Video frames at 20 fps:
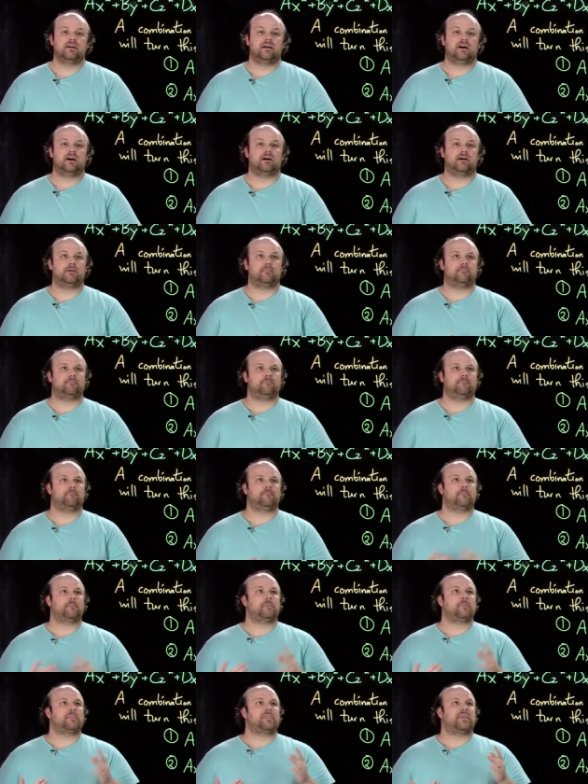Um,
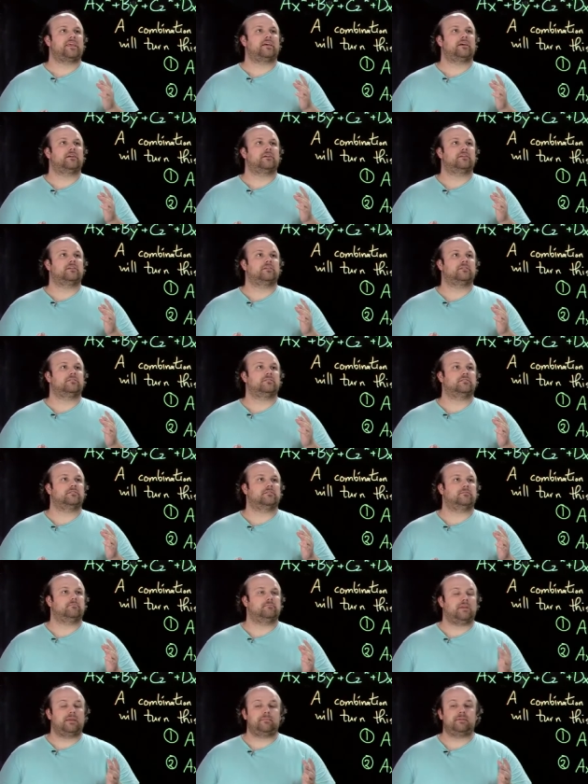
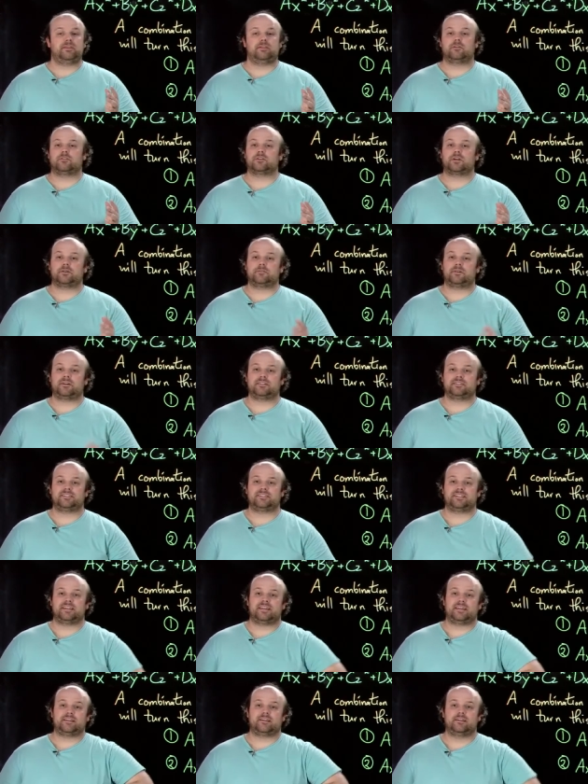maybe you'll go on to
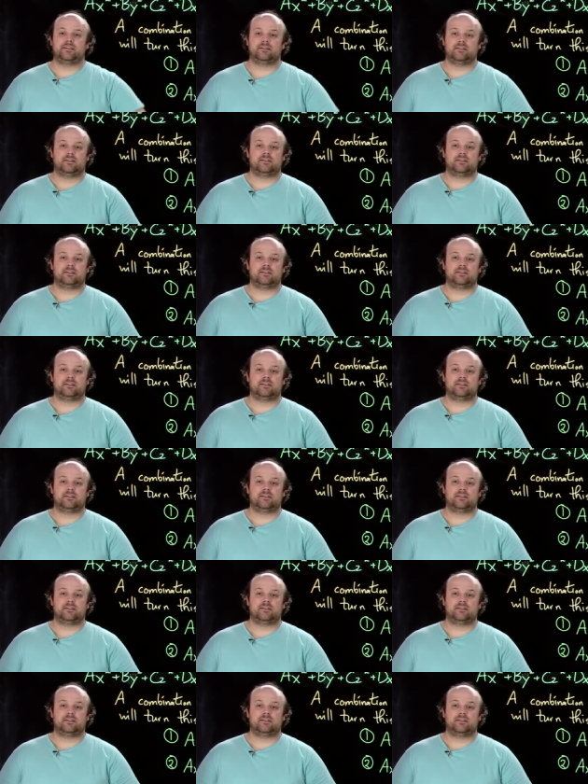take